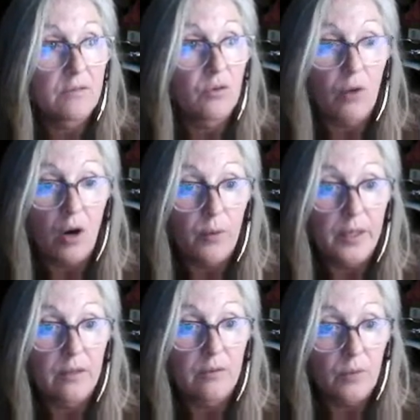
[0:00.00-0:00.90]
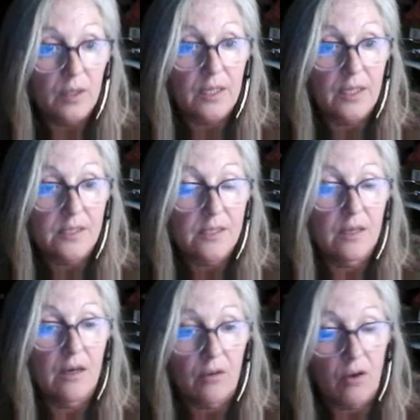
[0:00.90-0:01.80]
growing with us
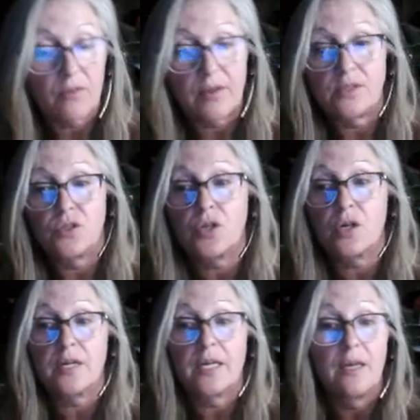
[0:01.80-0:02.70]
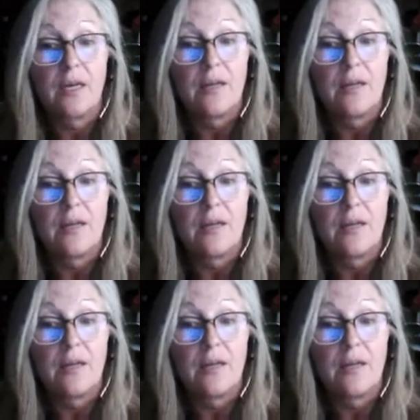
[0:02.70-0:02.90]
along this journey.